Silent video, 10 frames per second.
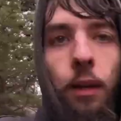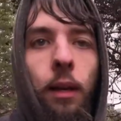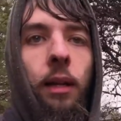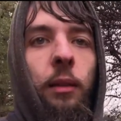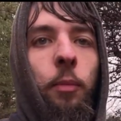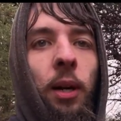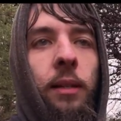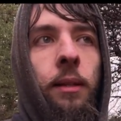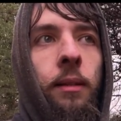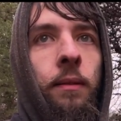In the
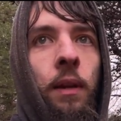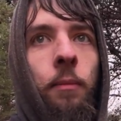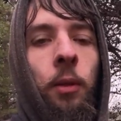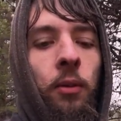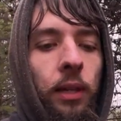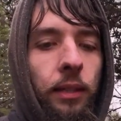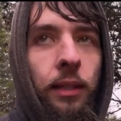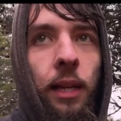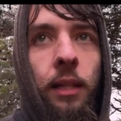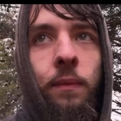process of uploading
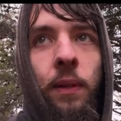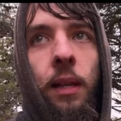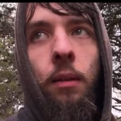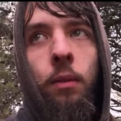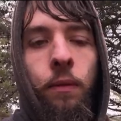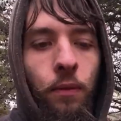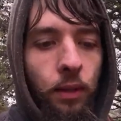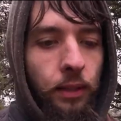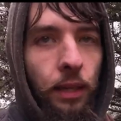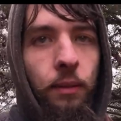today's video over in
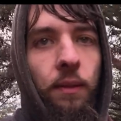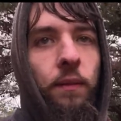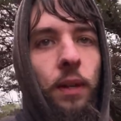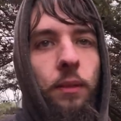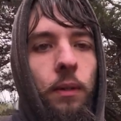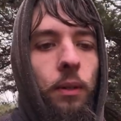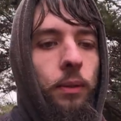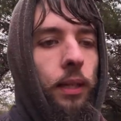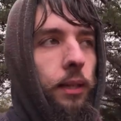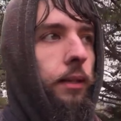the town of Monroe,
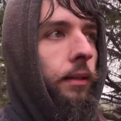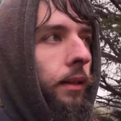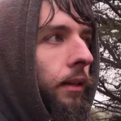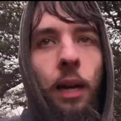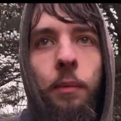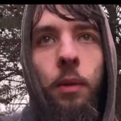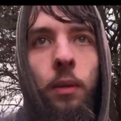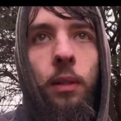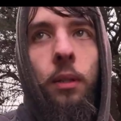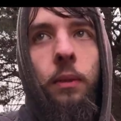Tennessee, I'm
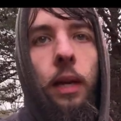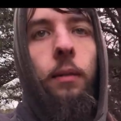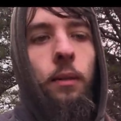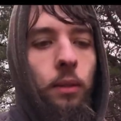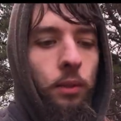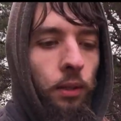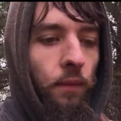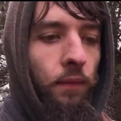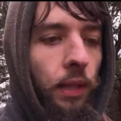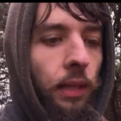going to download the
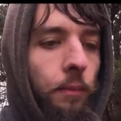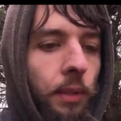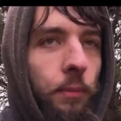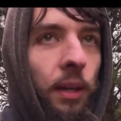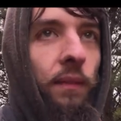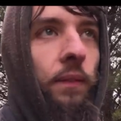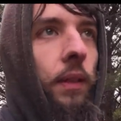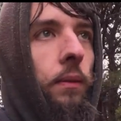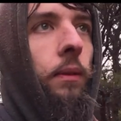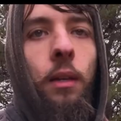Shutterfly app to my
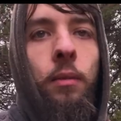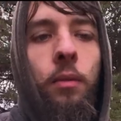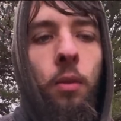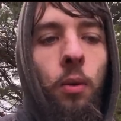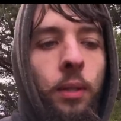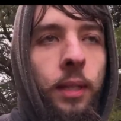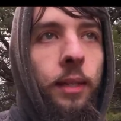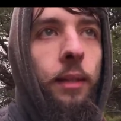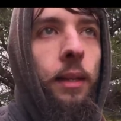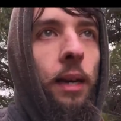phone and order
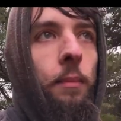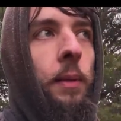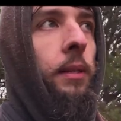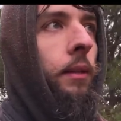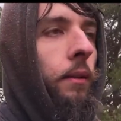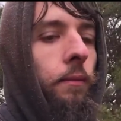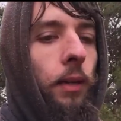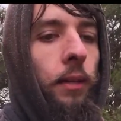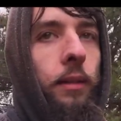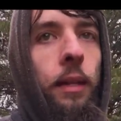60 copies of
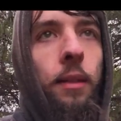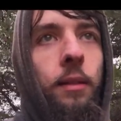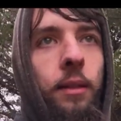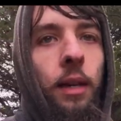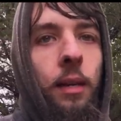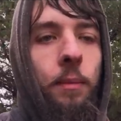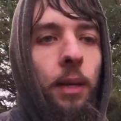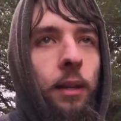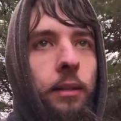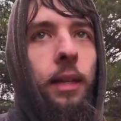my The Death Jab
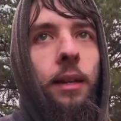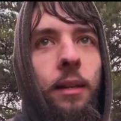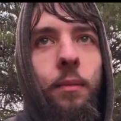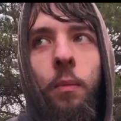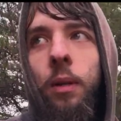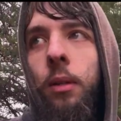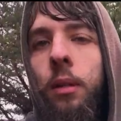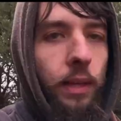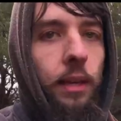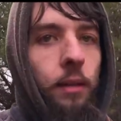data in 1
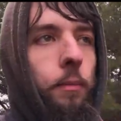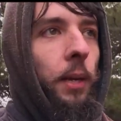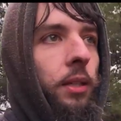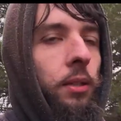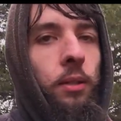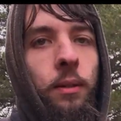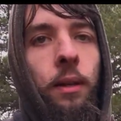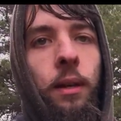year picture,